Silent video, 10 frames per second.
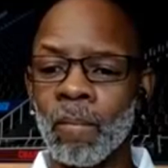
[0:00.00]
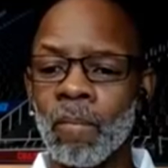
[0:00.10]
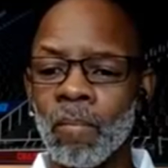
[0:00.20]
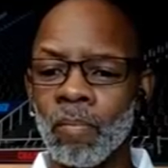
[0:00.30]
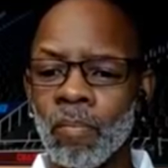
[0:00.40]

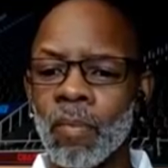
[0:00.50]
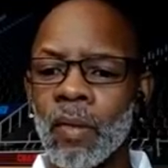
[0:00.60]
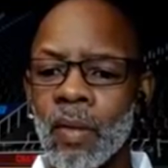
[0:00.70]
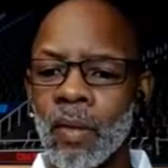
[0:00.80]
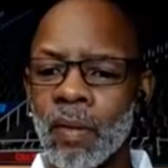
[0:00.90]
think
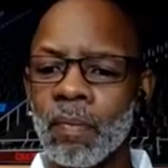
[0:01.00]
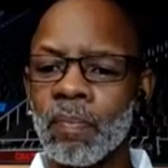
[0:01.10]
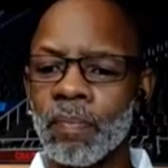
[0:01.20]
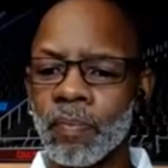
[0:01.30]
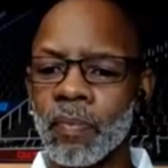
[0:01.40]

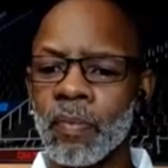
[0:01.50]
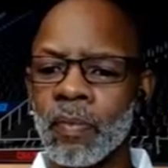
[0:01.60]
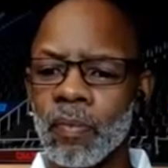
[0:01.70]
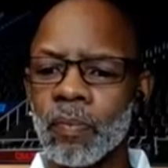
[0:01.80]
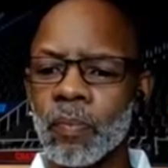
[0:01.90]
they're
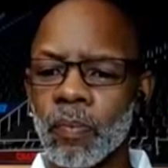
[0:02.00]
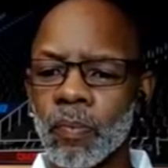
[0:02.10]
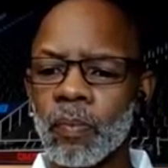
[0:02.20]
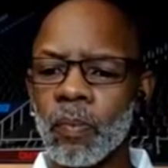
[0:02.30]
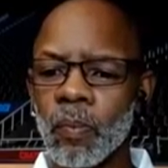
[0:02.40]
clueless,
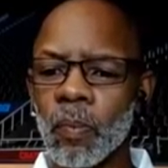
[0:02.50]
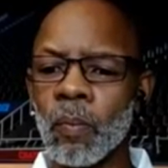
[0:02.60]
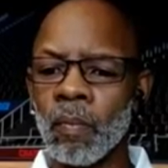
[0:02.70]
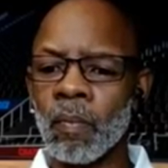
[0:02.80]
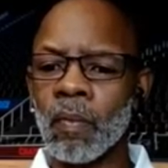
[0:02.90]

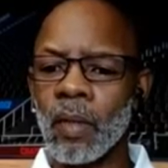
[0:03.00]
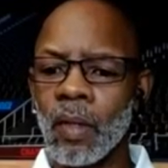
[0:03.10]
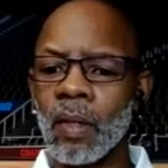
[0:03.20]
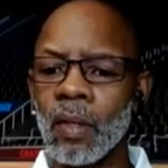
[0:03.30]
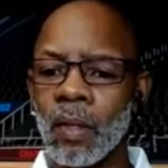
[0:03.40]
but
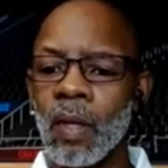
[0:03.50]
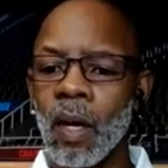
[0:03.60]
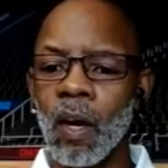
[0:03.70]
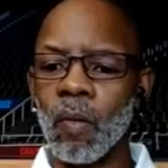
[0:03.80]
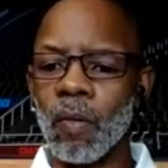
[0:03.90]
they've been
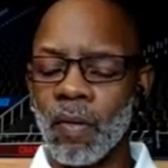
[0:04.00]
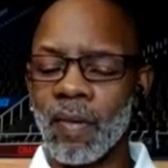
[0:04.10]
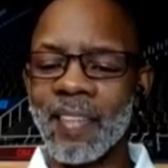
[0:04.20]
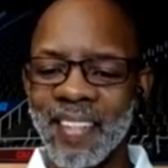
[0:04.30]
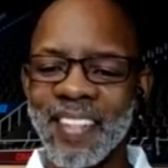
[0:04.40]
watching.